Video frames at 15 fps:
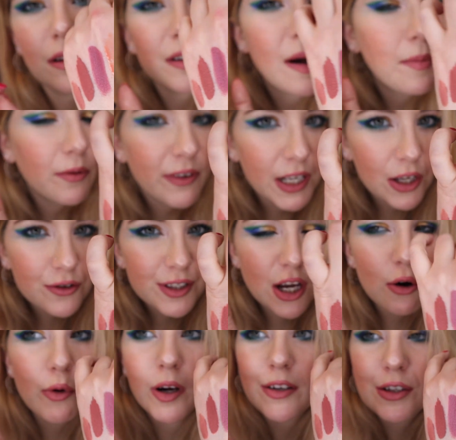a couple videos
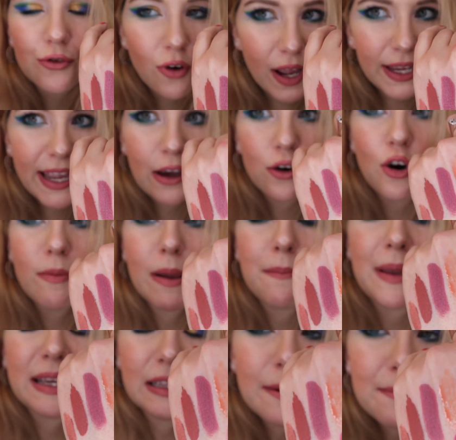ago where I was trying out all my pink